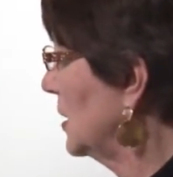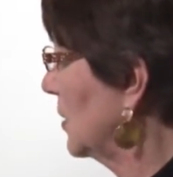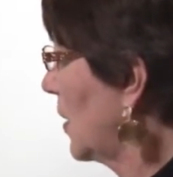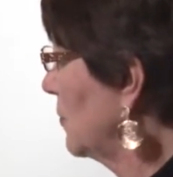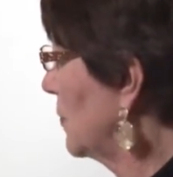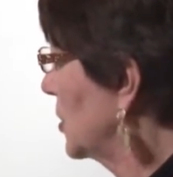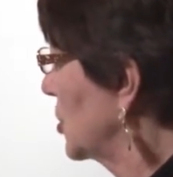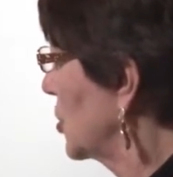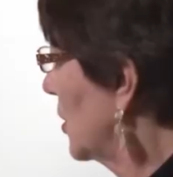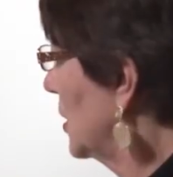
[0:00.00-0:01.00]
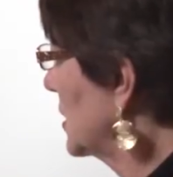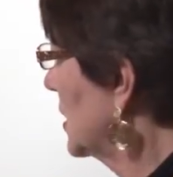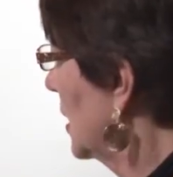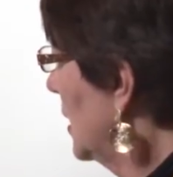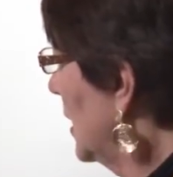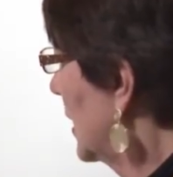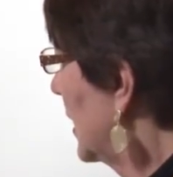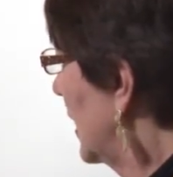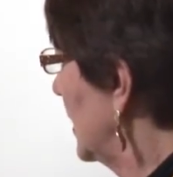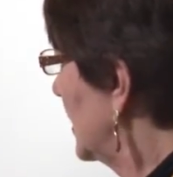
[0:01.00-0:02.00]
in life insurance.
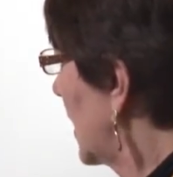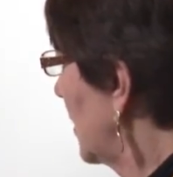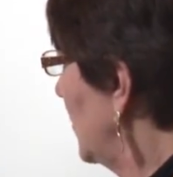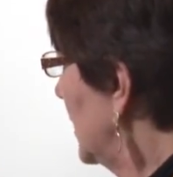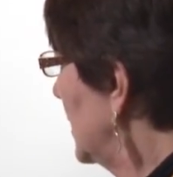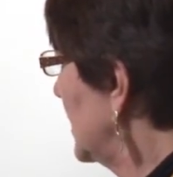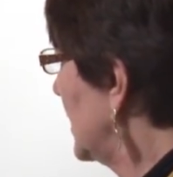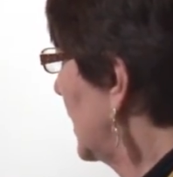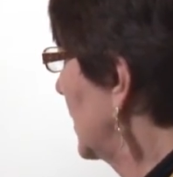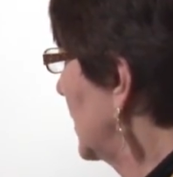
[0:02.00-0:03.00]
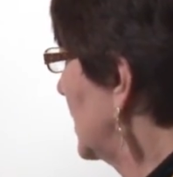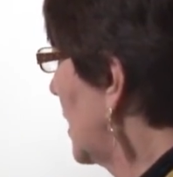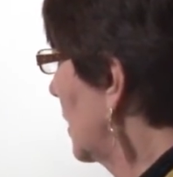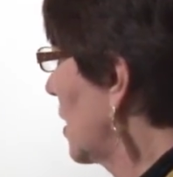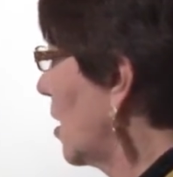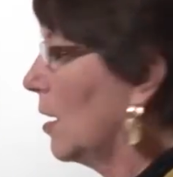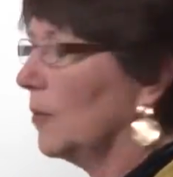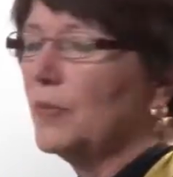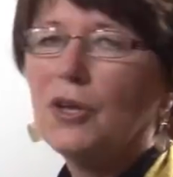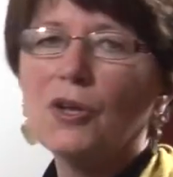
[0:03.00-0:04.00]
Again, at
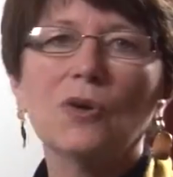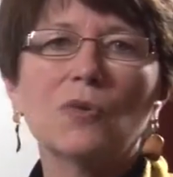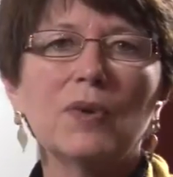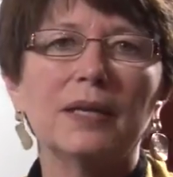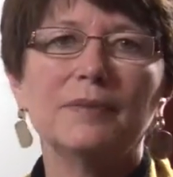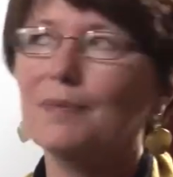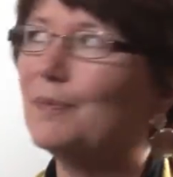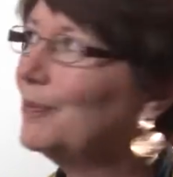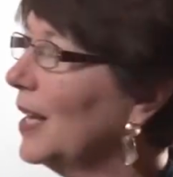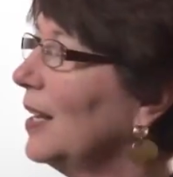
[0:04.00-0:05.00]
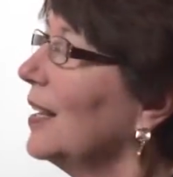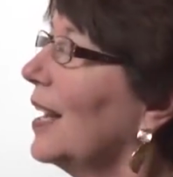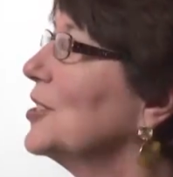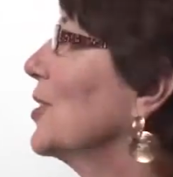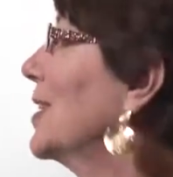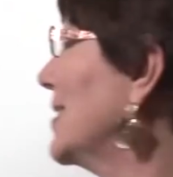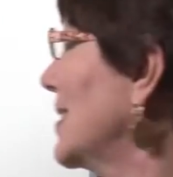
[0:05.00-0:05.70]
diabetesdaily.com, as you can